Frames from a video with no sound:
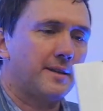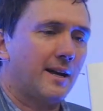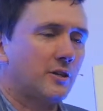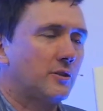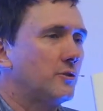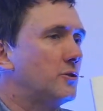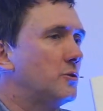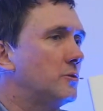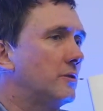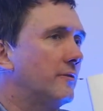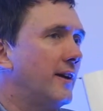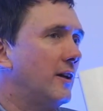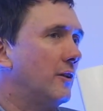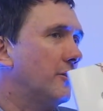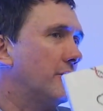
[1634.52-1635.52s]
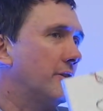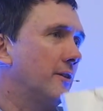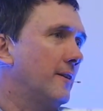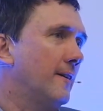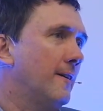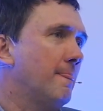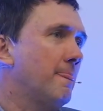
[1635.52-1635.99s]
National Institute of Health,
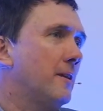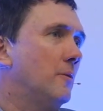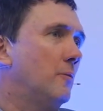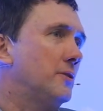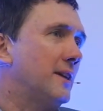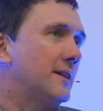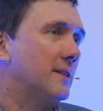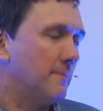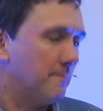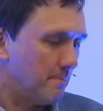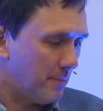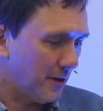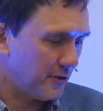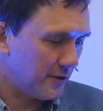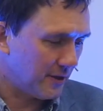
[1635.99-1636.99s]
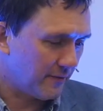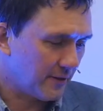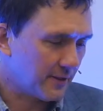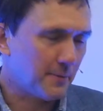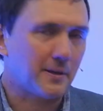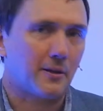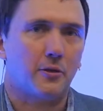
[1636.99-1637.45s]
which has a budget of
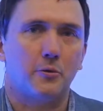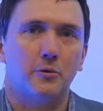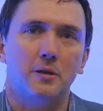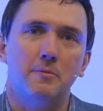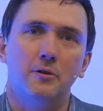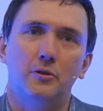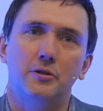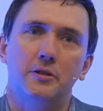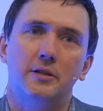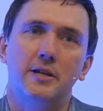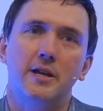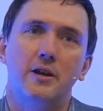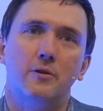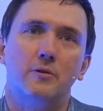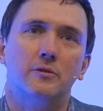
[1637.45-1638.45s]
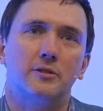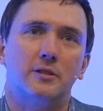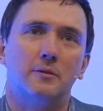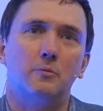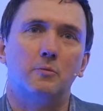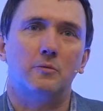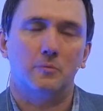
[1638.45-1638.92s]
something like $30 billion a year. It's
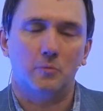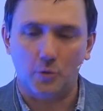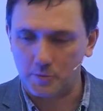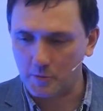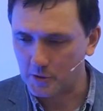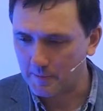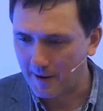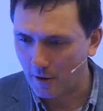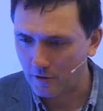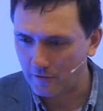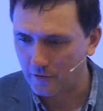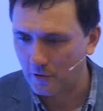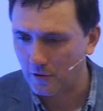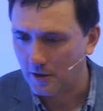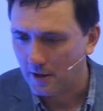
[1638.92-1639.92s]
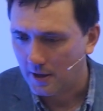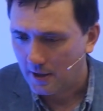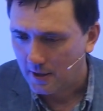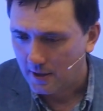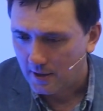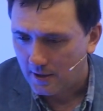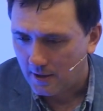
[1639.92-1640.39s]
the world's most powerful,
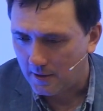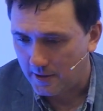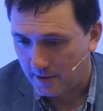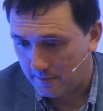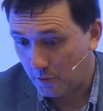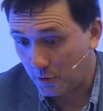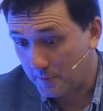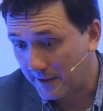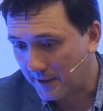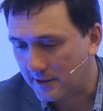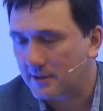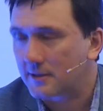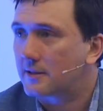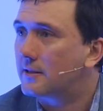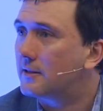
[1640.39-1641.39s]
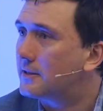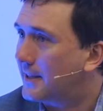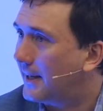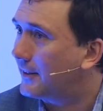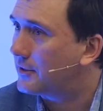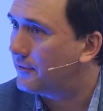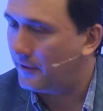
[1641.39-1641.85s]
the world's biggest
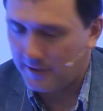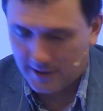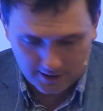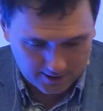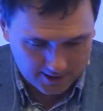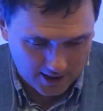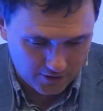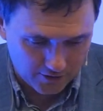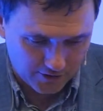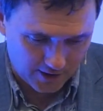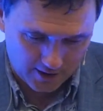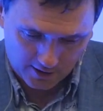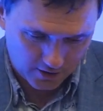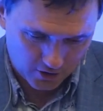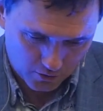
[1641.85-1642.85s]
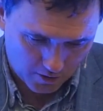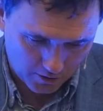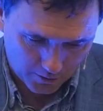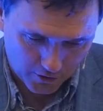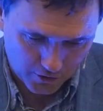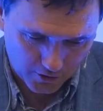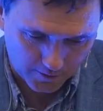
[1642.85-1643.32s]
science funding agency, and he's a strong
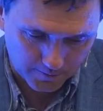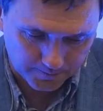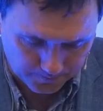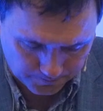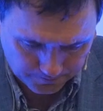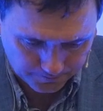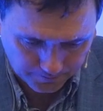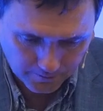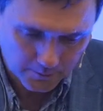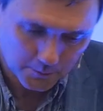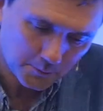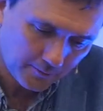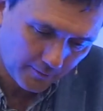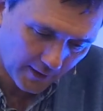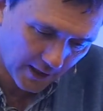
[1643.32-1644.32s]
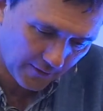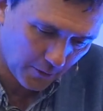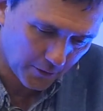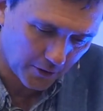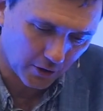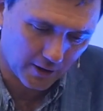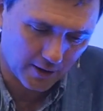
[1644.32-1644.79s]
Christian. If you
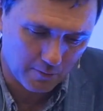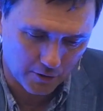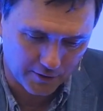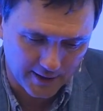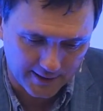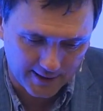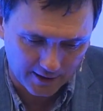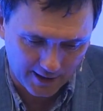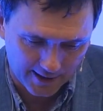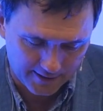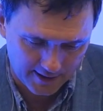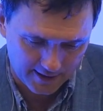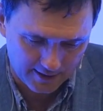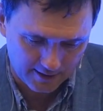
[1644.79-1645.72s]
want to look in more detail at